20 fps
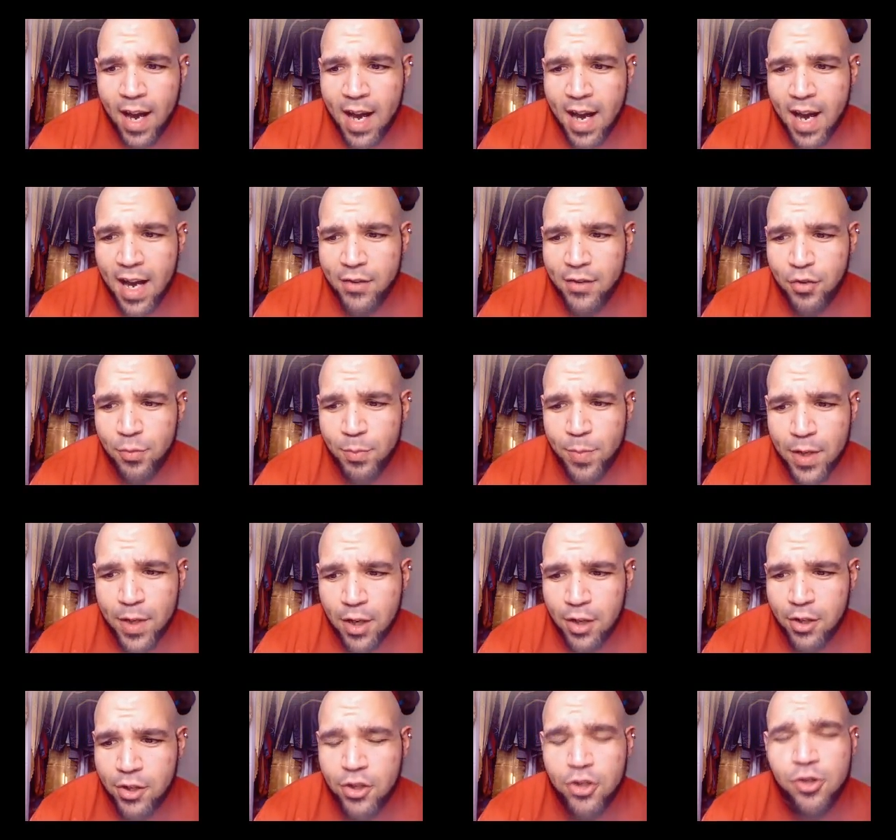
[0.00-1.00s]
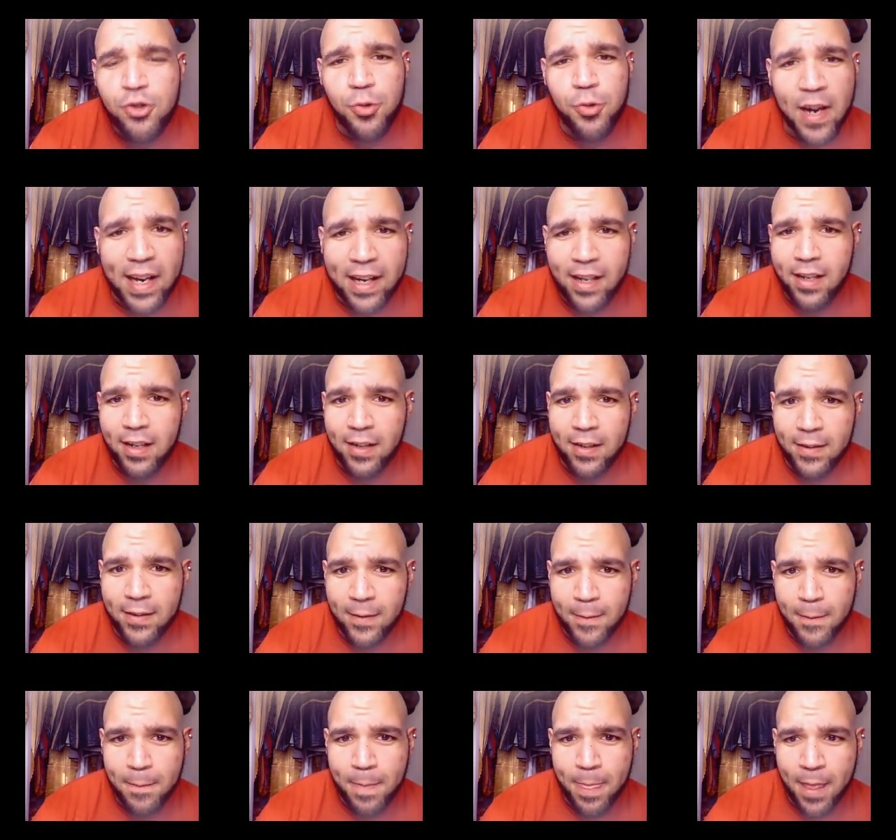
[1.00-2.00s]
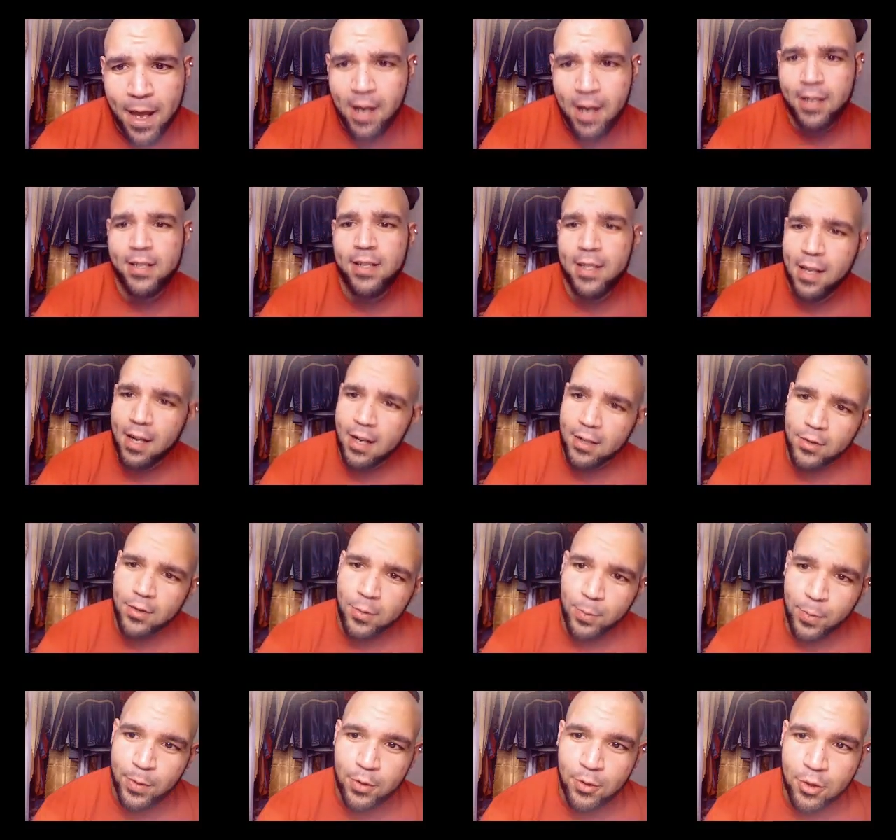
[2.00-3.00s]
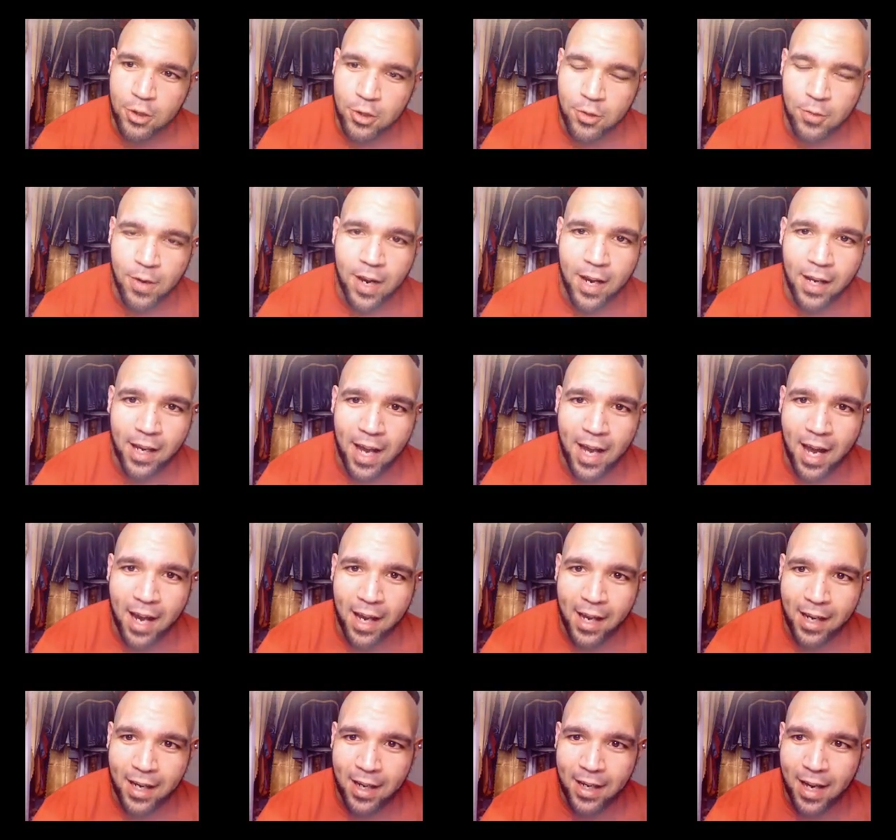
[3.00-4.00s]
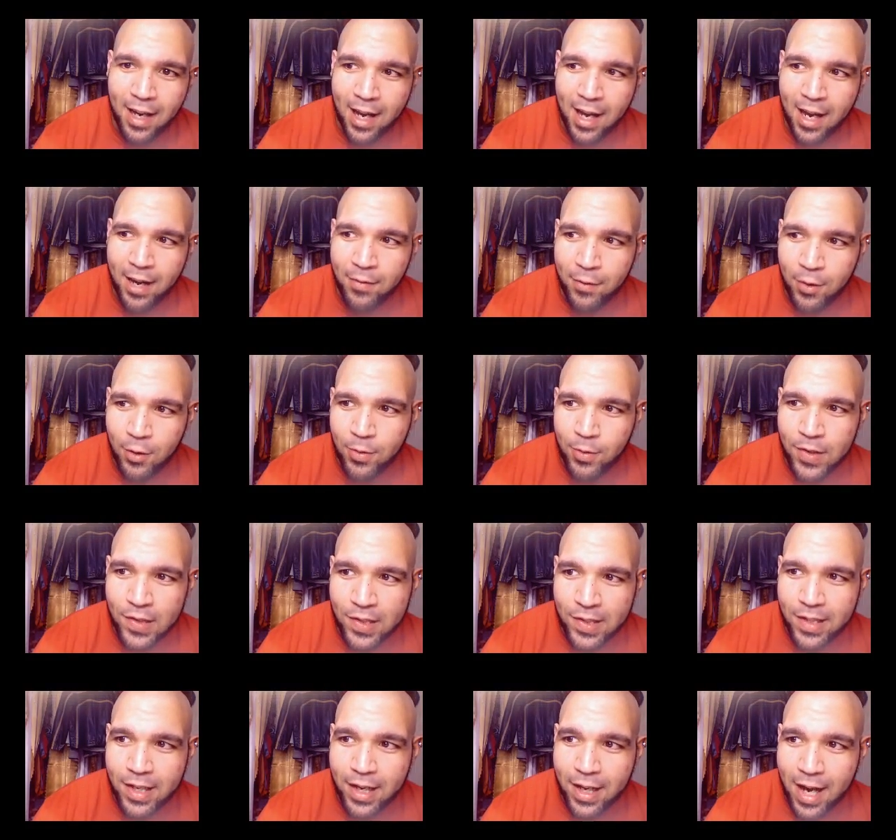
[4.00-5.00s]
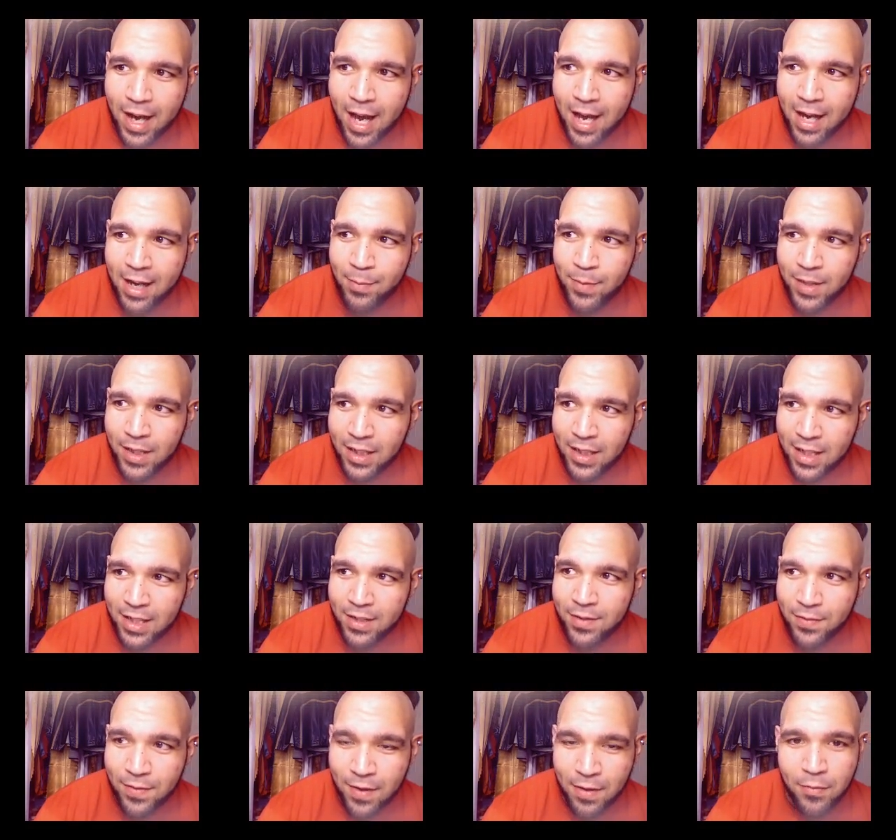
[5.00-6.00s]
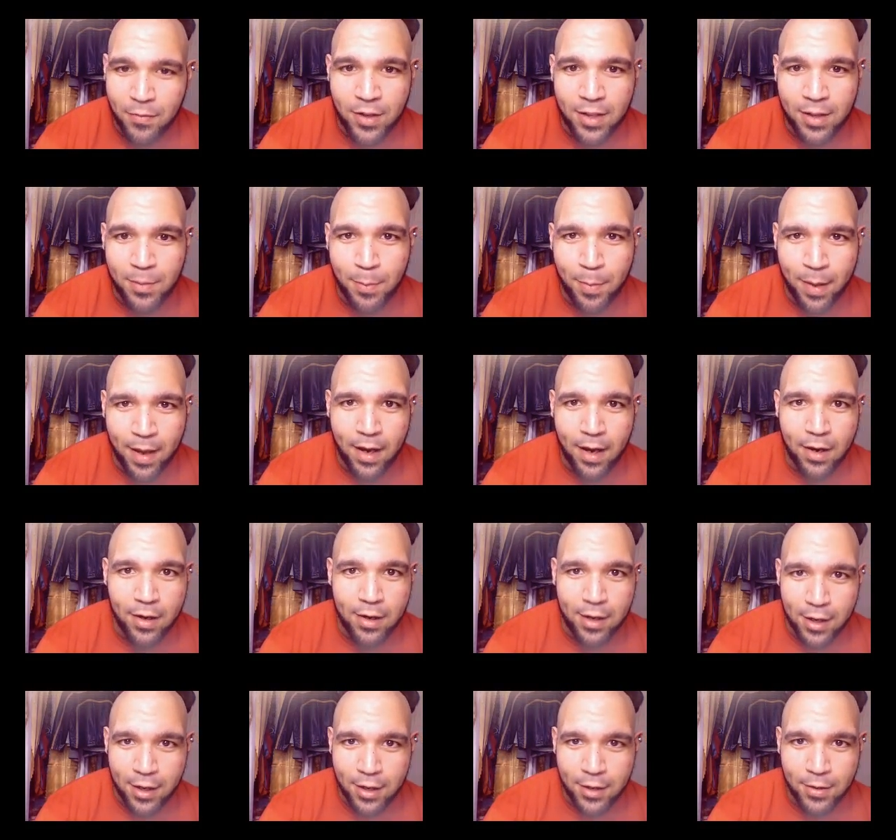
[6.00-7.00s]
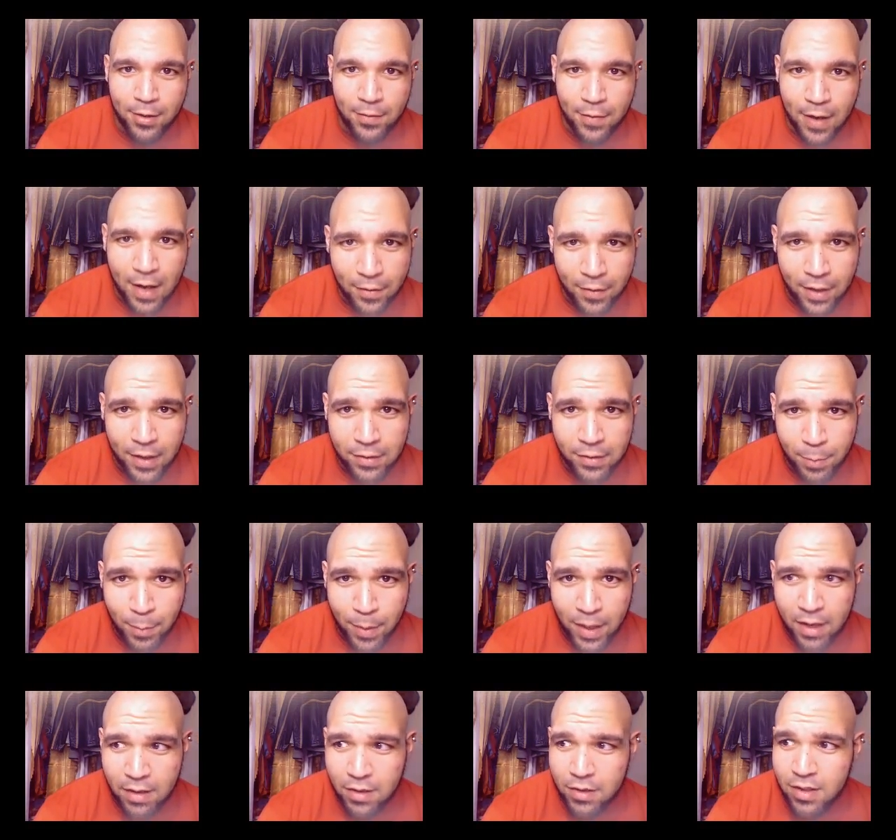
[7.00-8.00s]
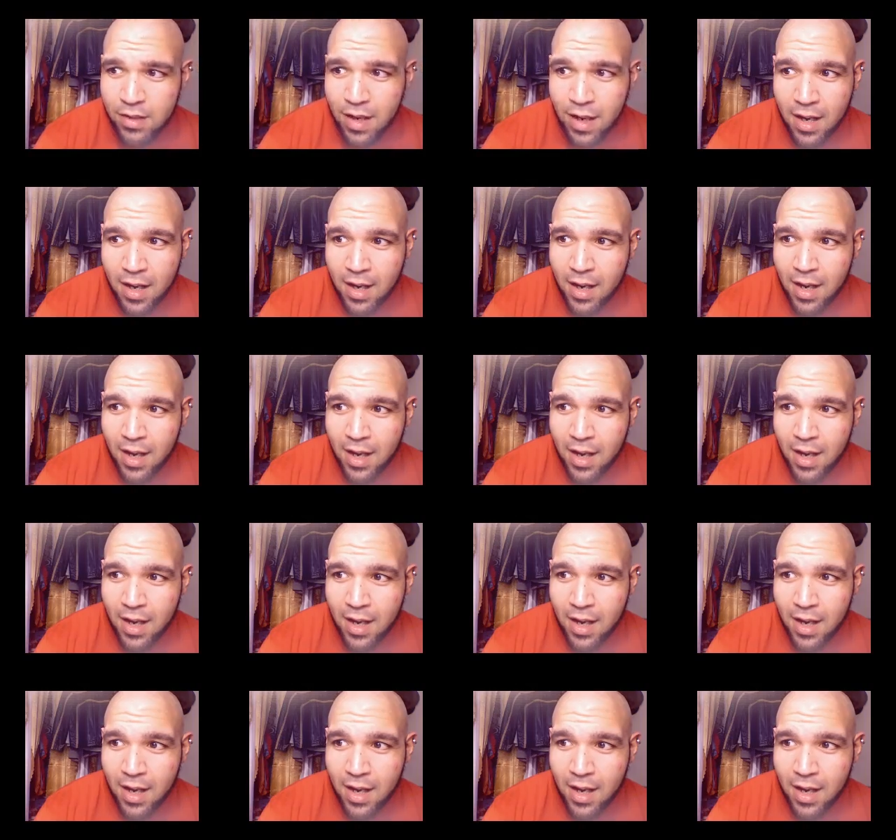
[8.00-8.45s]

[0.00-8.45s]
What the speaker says: I should be on strike. Honestly, I should be on strike. I have noticed that I am the least favorite bear here in the Five Awesome Bears.